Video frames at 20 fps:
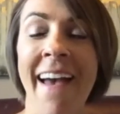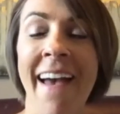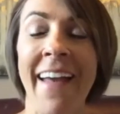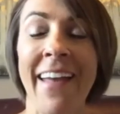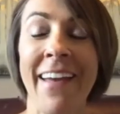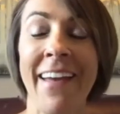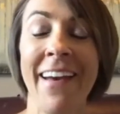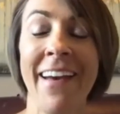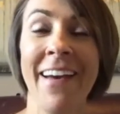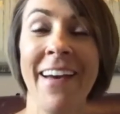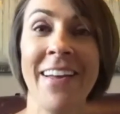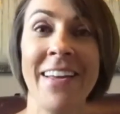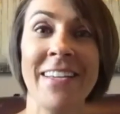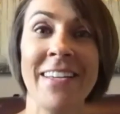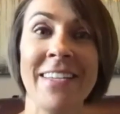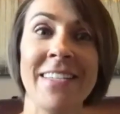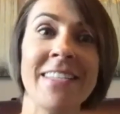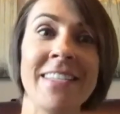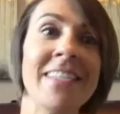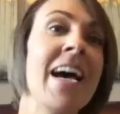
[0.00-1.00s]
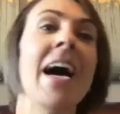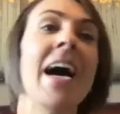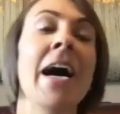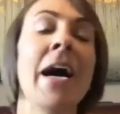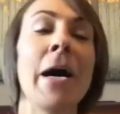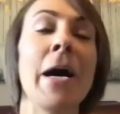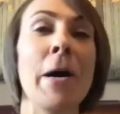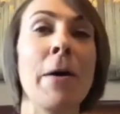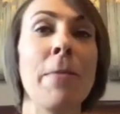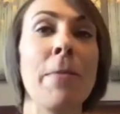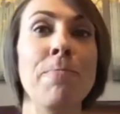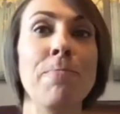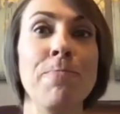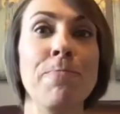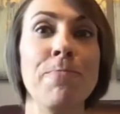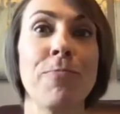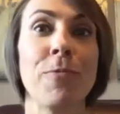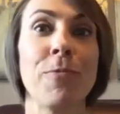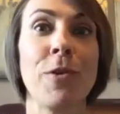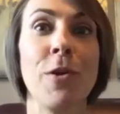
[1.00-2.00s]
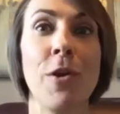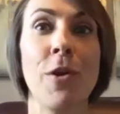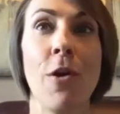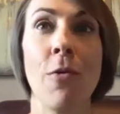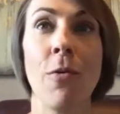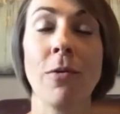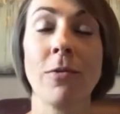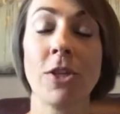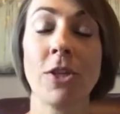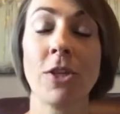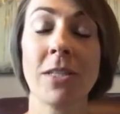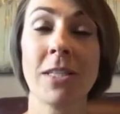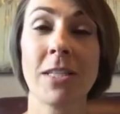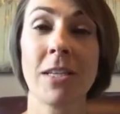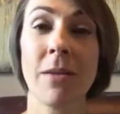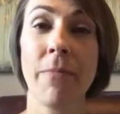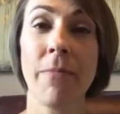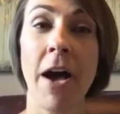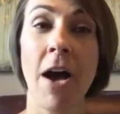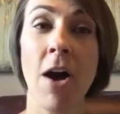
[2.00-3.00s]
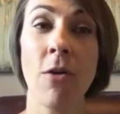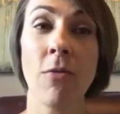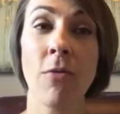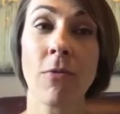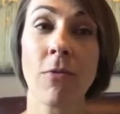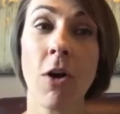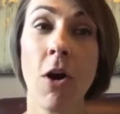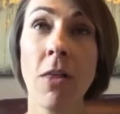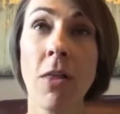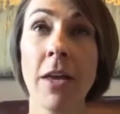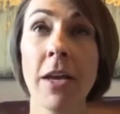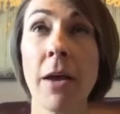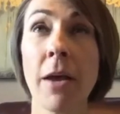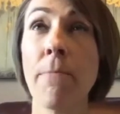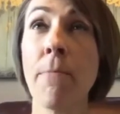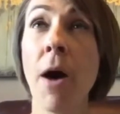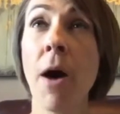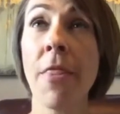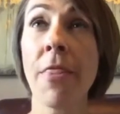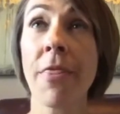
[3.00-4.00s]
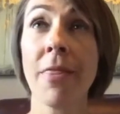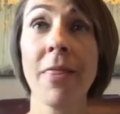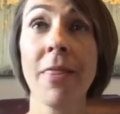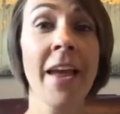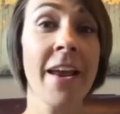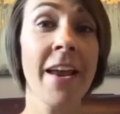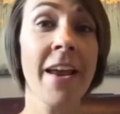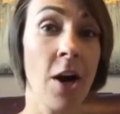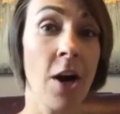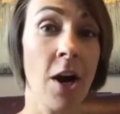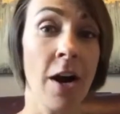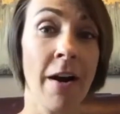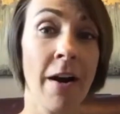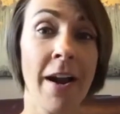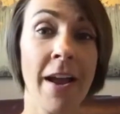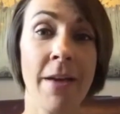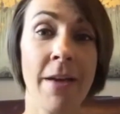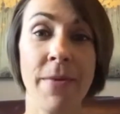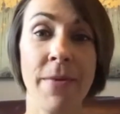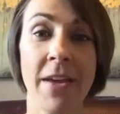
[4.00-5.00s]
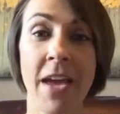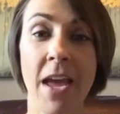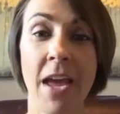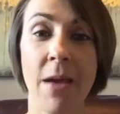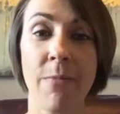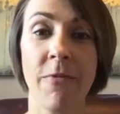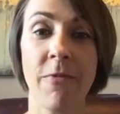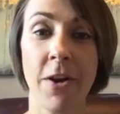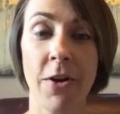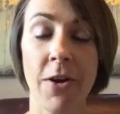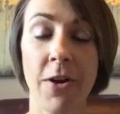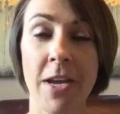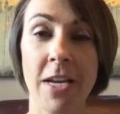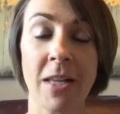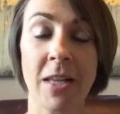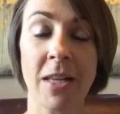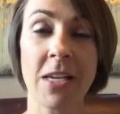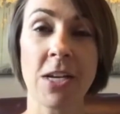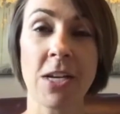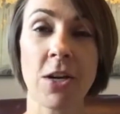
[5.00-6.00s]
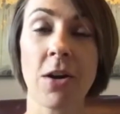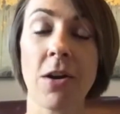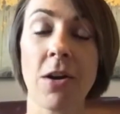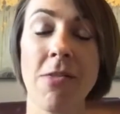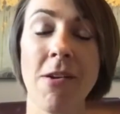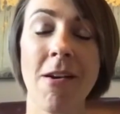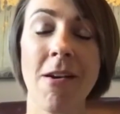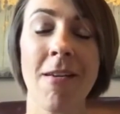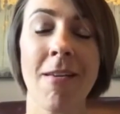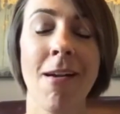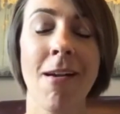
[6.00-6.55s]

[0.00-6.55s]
And, just about, call it a month later, it became very clear that